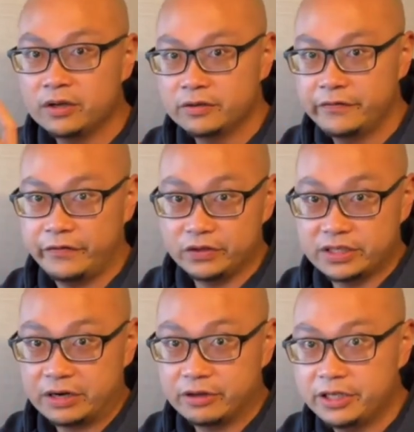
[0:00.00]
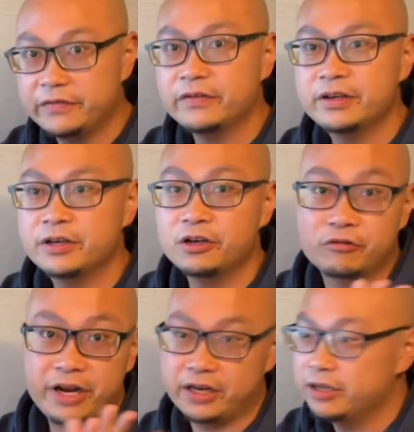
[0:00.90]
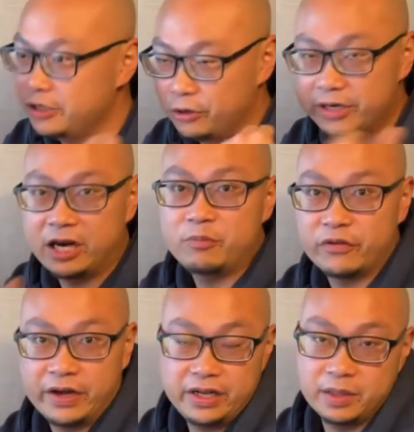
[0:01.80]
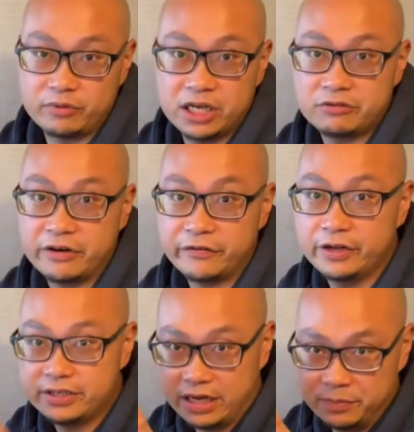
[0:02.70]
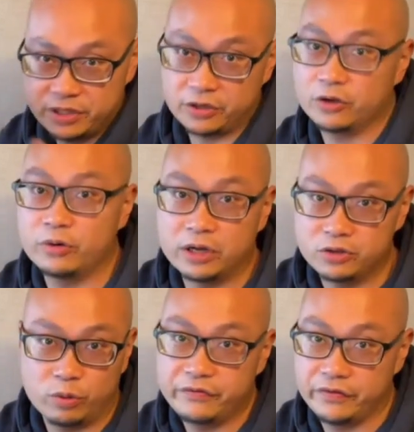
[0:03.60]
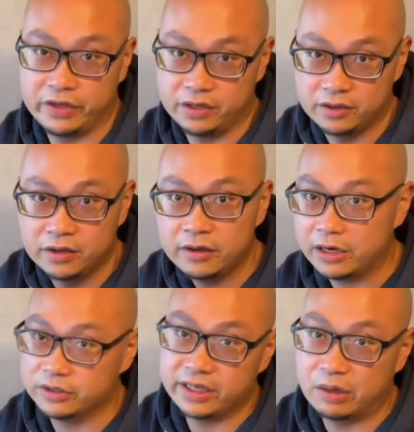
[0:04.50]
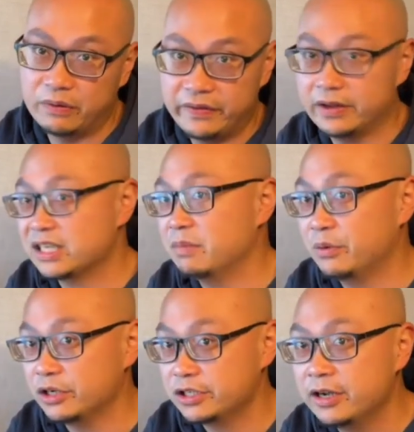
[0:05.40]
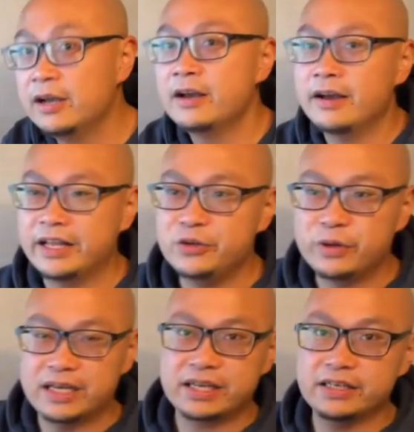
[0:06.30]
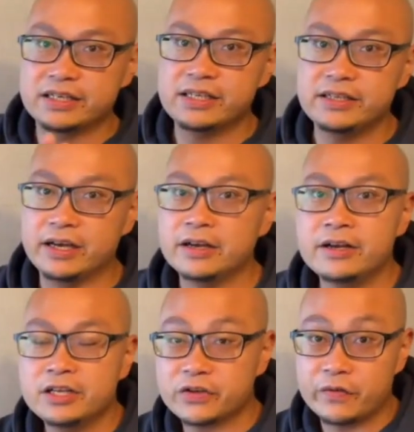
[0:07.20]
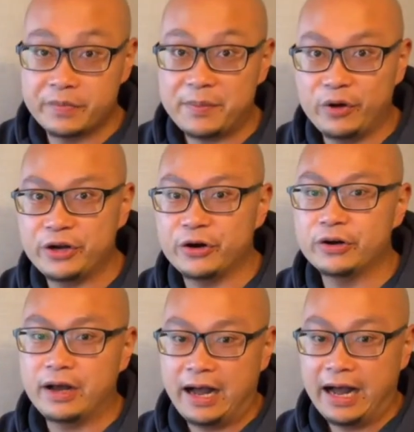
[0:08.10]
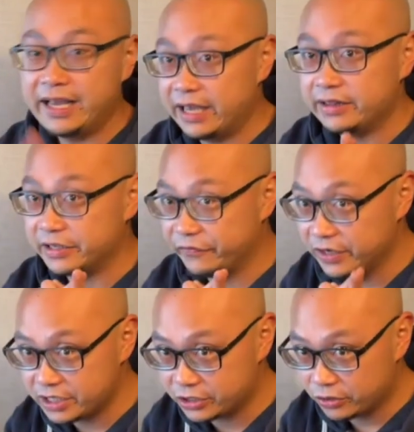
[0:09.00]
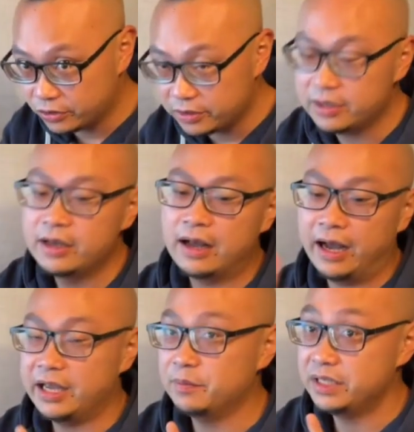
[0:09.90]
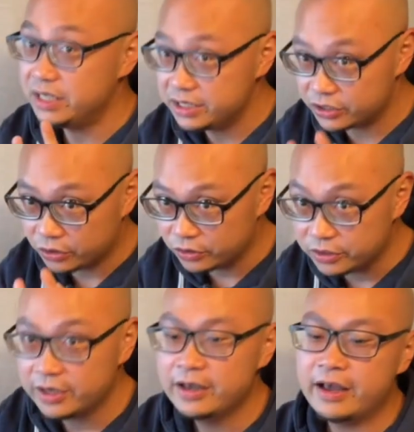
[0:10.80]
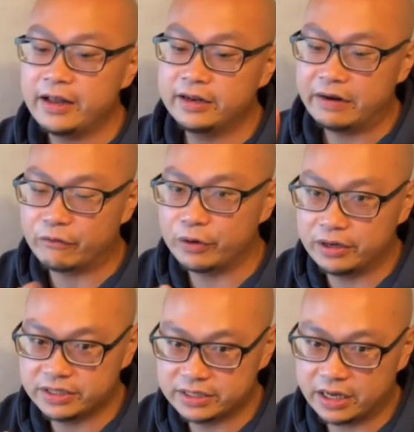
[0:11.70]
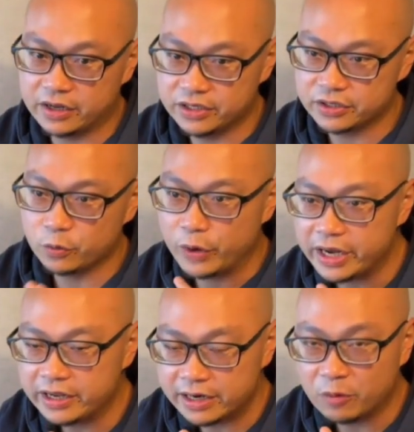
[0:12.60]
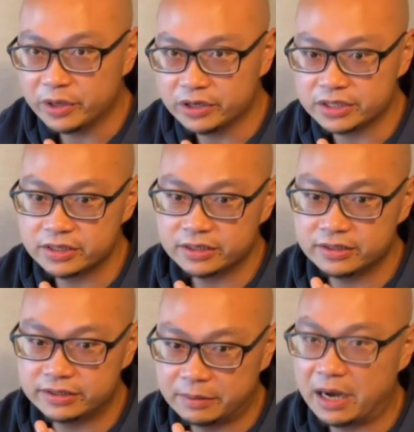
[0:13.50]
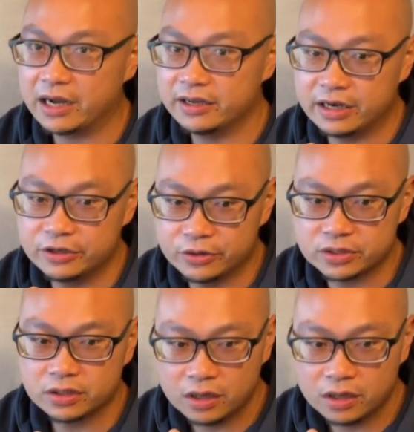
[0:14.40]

false narrative, great. You're now providing the price reference. I'm just going to go down to 150 and I'll take that 150 and I'll sell my watch. And you guys can just sit there. So from that point on, I get the first sold, I am the sold, and then everyone else is kind of just waiting now, because the market now knows,